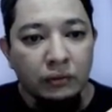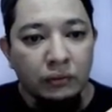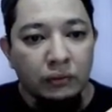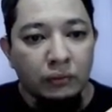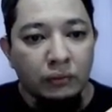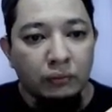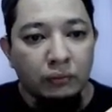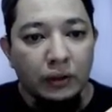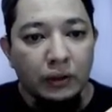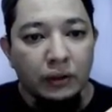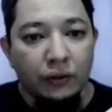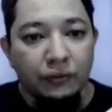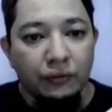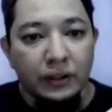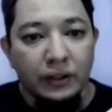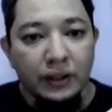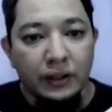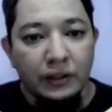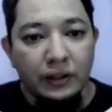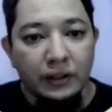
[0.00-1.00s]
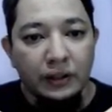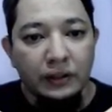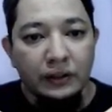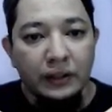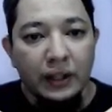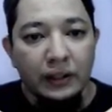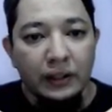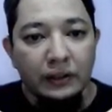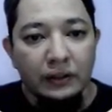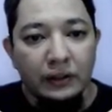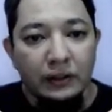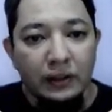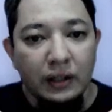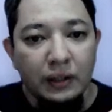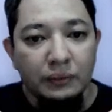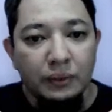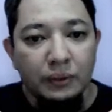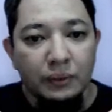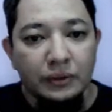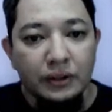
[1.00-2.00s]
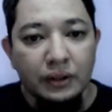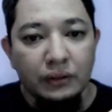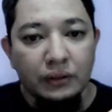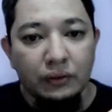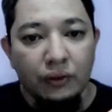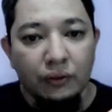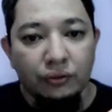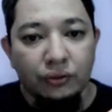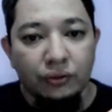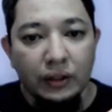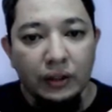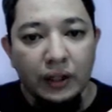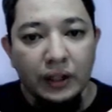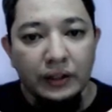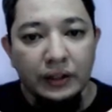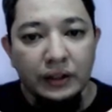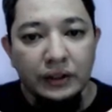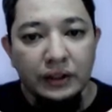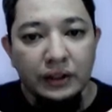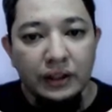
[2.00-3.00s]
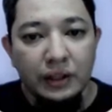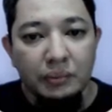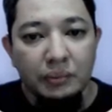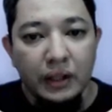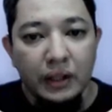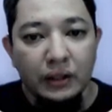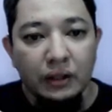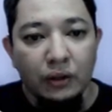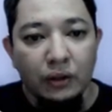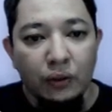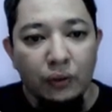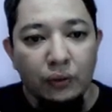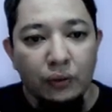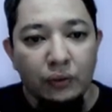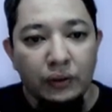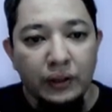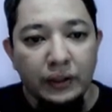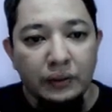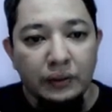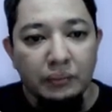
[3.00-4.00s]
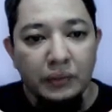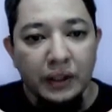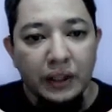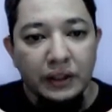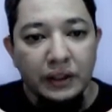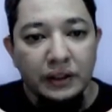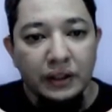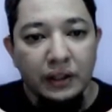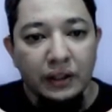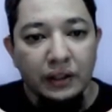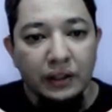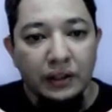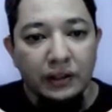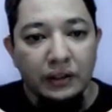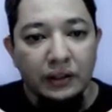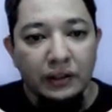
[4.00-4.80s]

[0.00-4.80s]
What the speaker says: One of the reasons that the adoption of solar energy remains low in Malaysia is